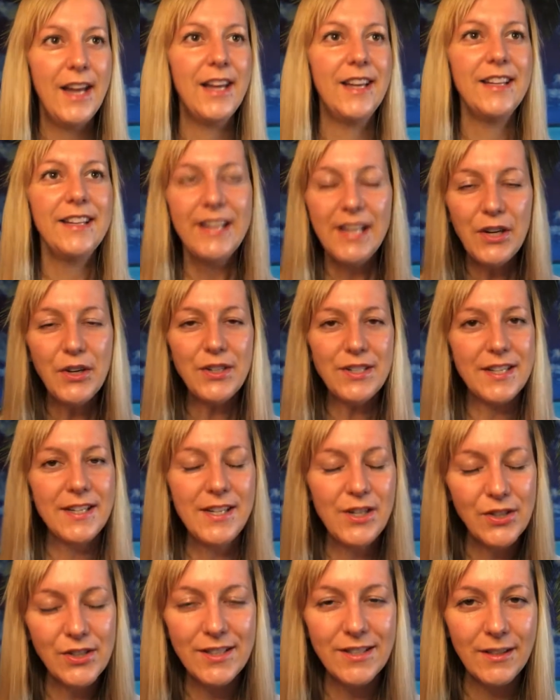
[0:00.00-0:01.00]
years and
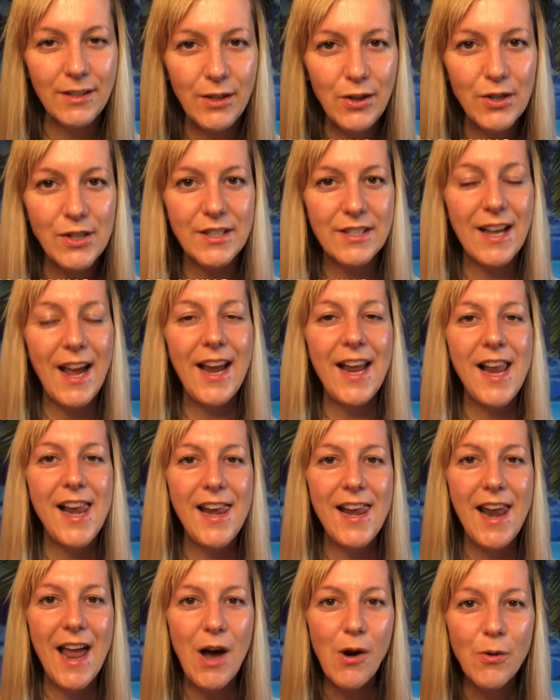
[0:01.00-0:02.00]
years and years. I
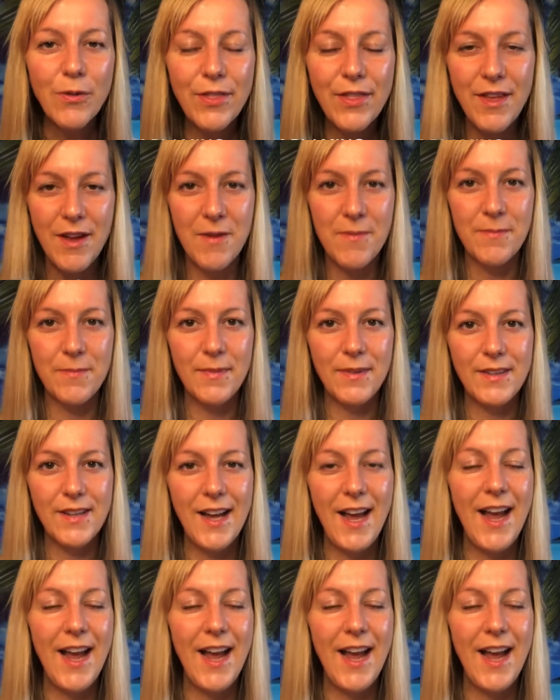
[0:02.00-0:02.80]
allowed them.